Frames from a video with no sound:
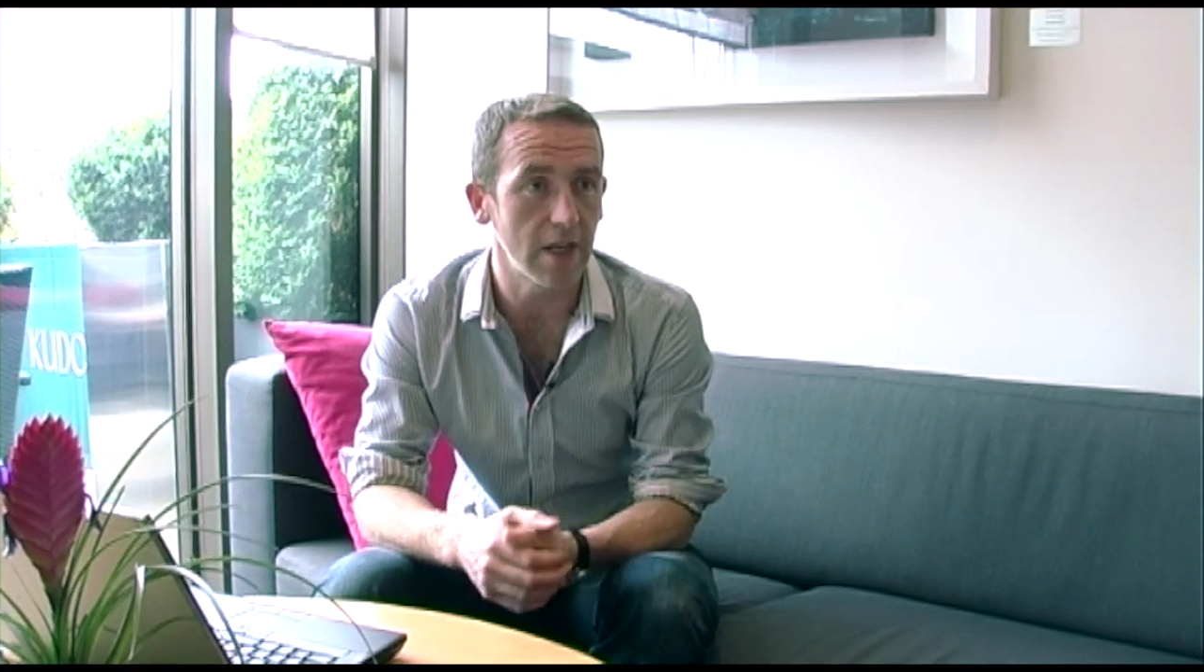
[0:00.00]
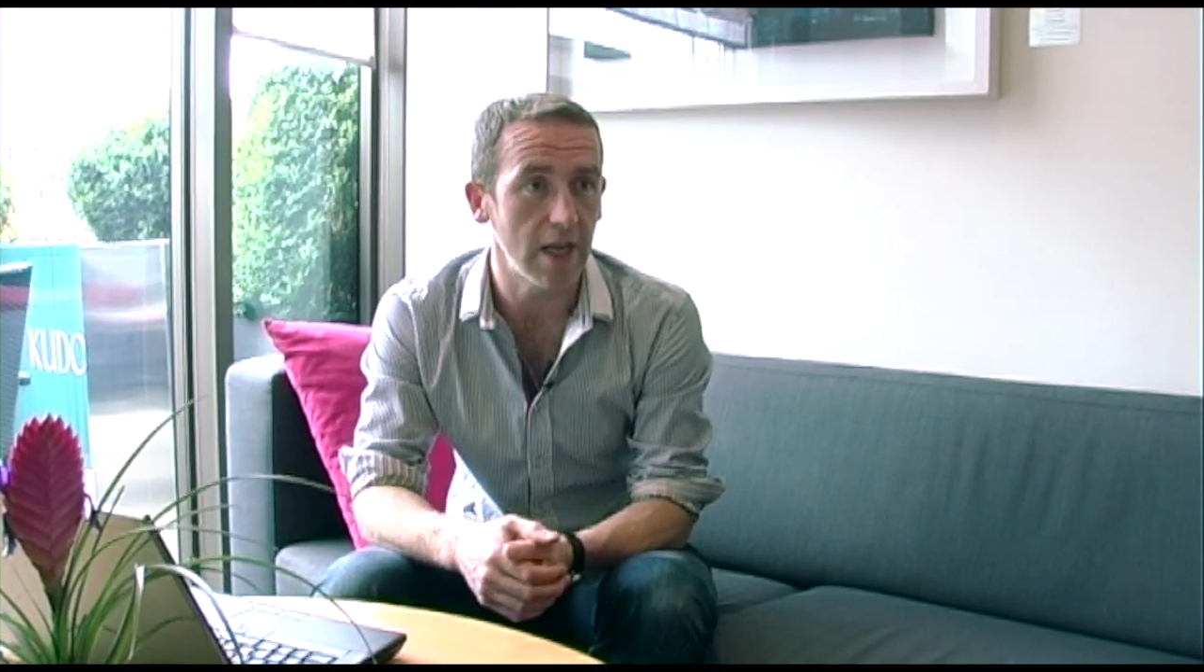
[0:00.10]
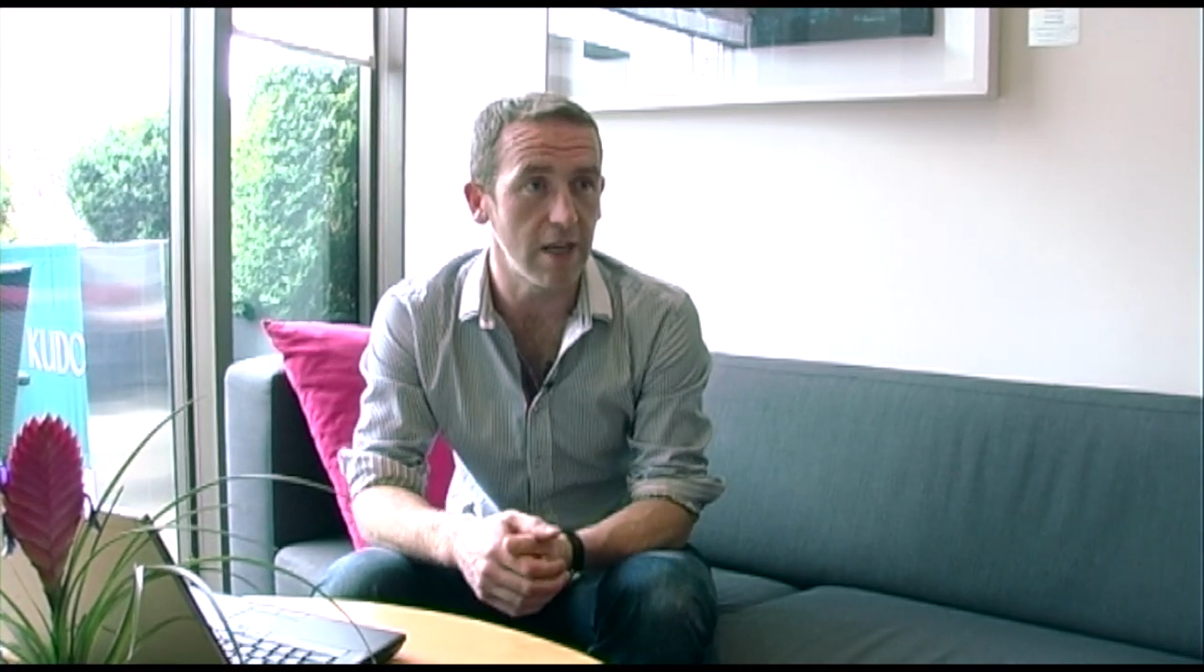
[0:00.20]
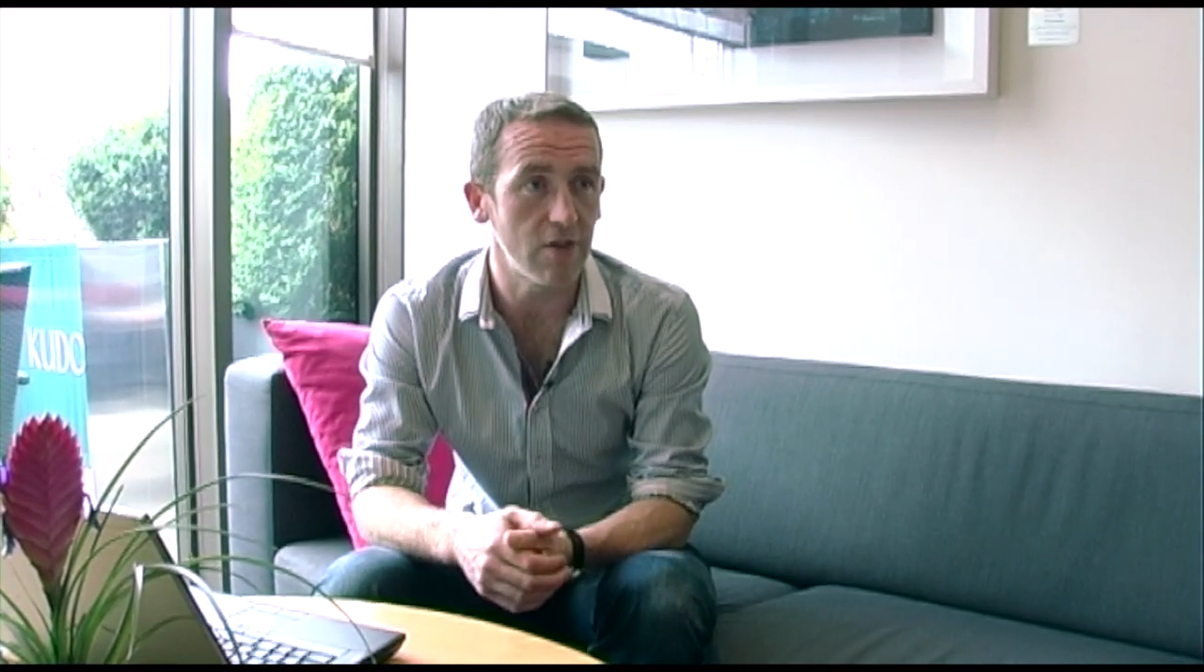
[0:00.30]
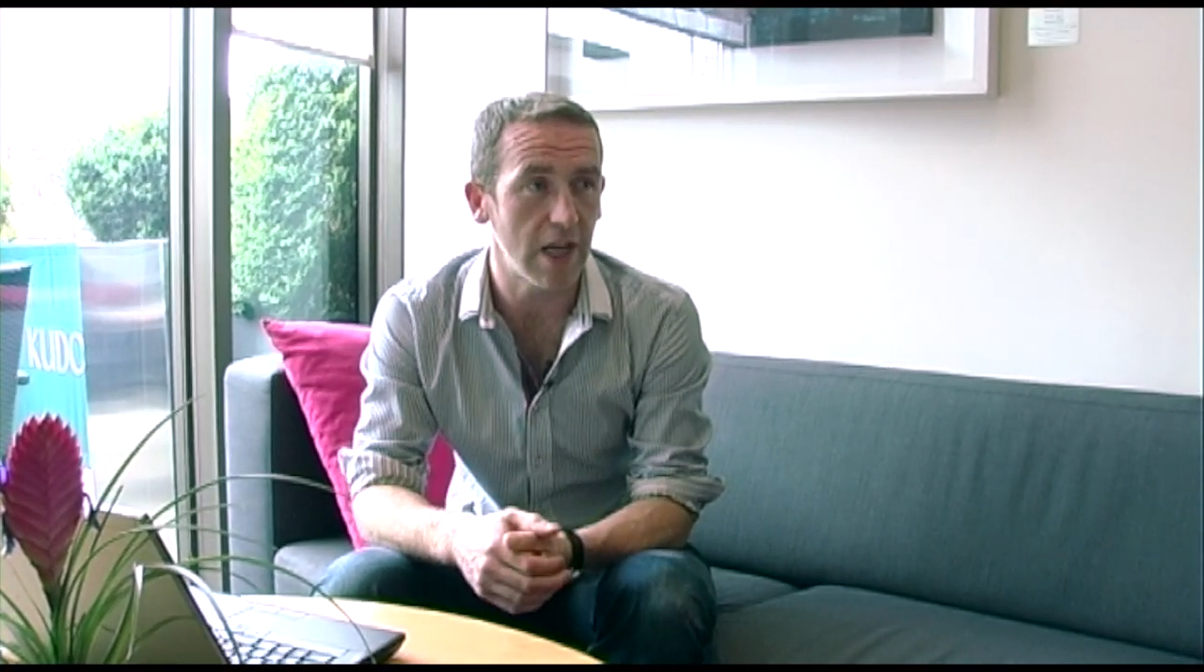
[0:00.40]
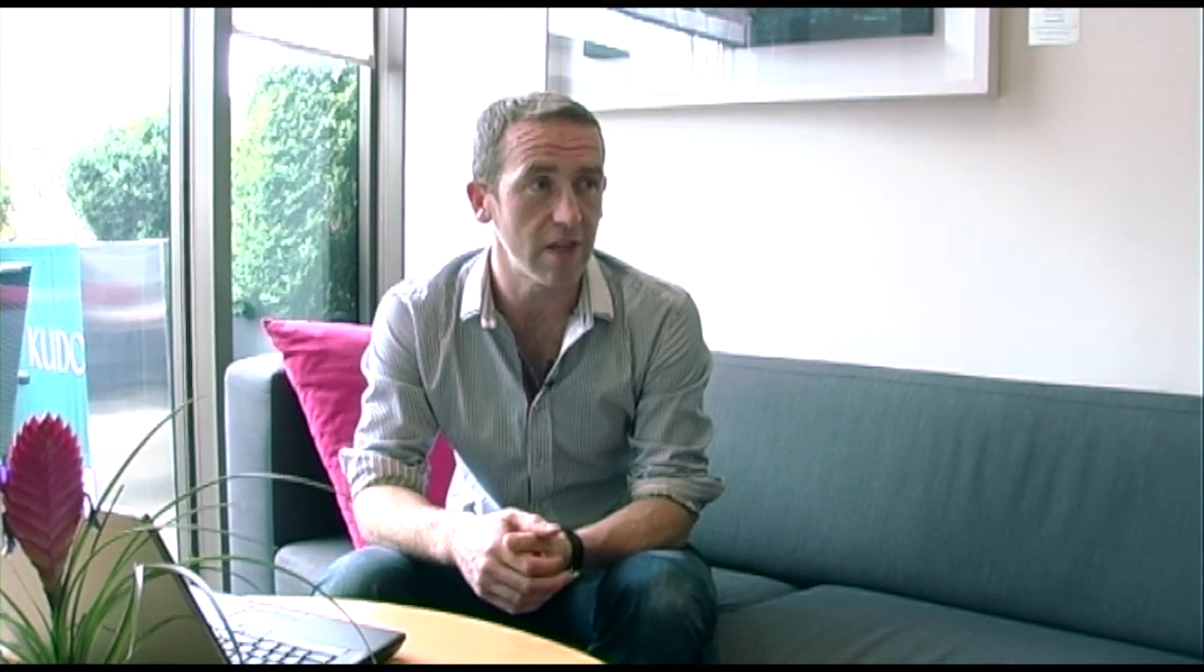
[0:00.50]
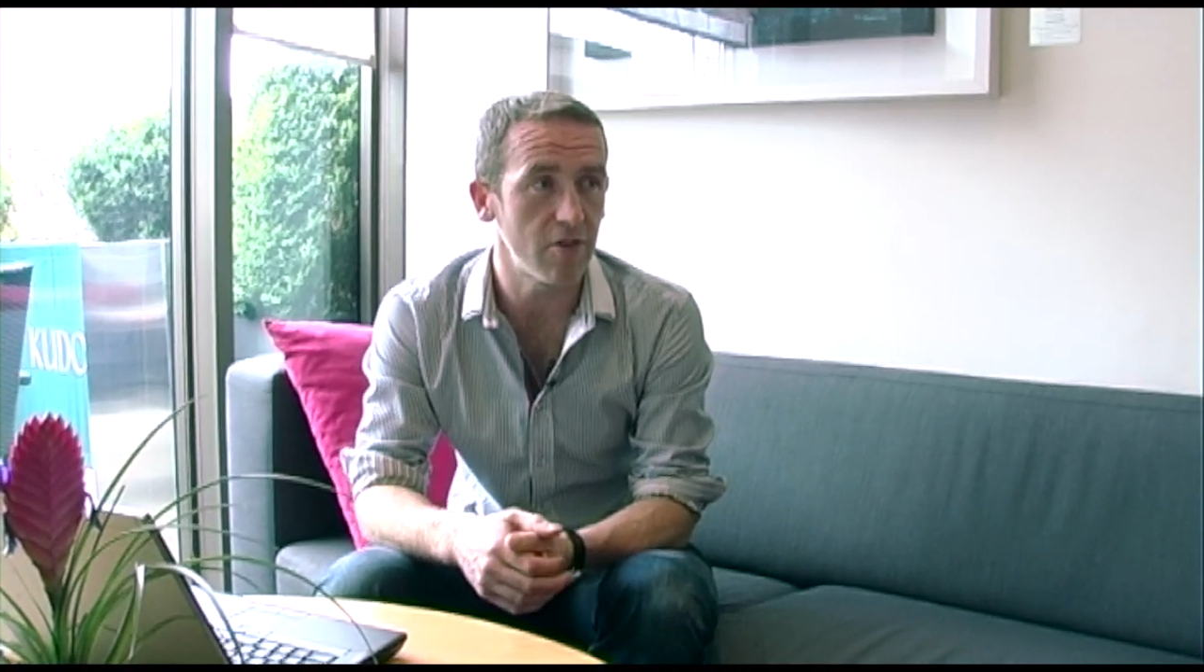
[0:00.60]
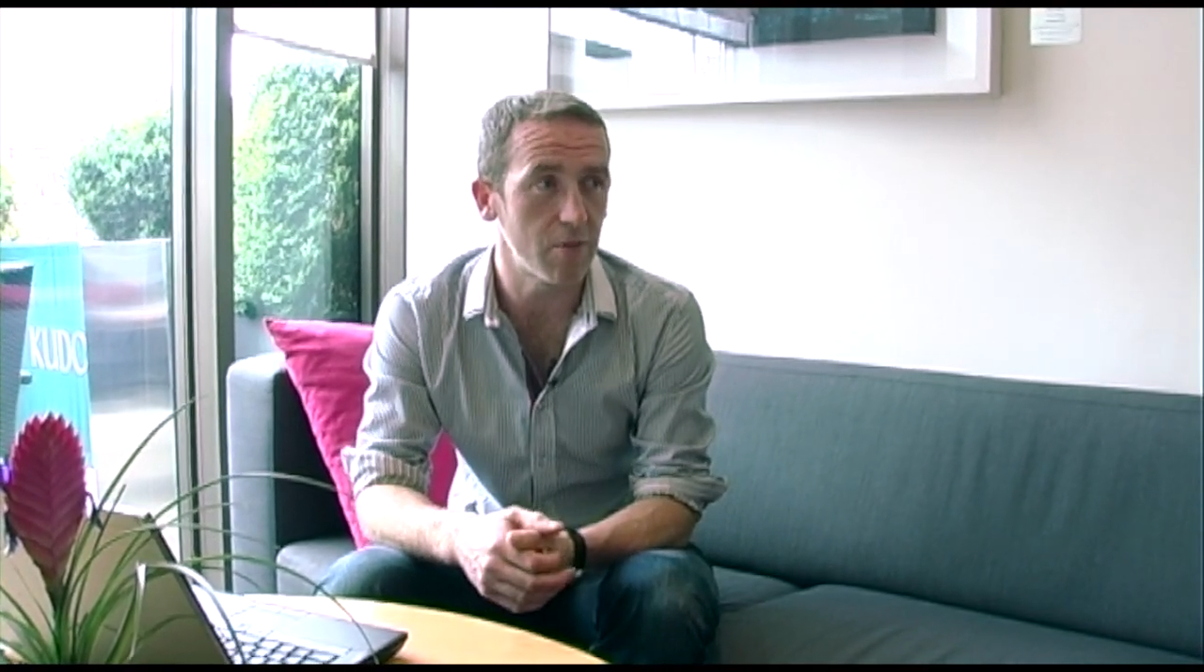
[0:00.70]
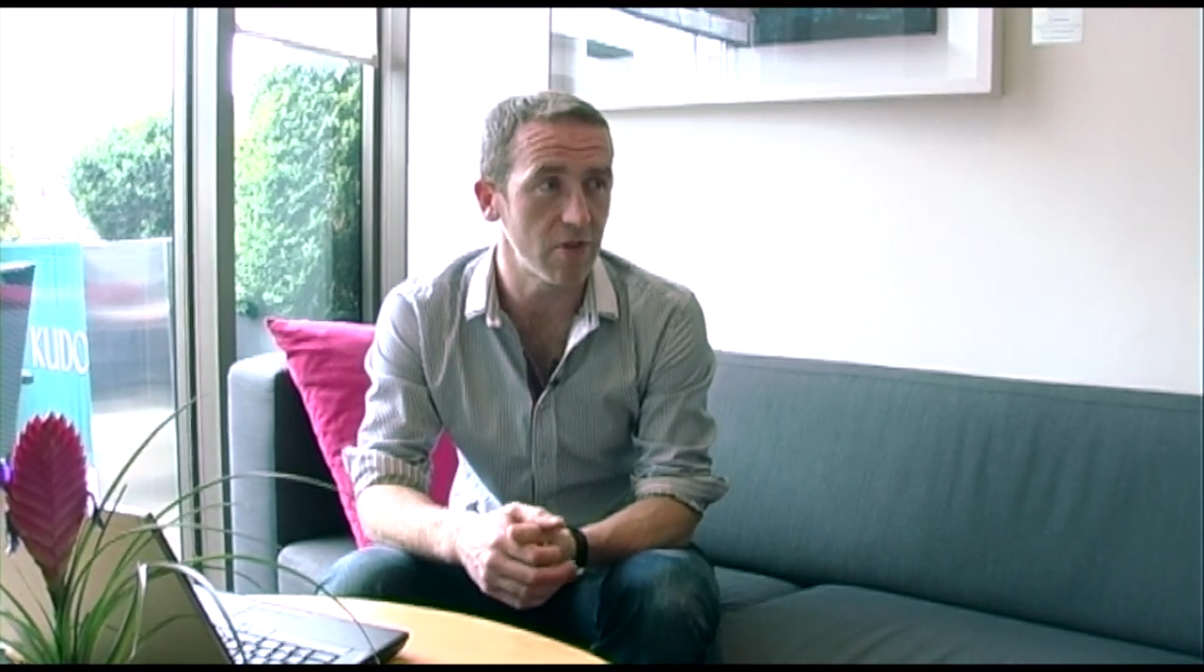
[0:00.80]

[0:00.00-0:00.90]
daily challenge.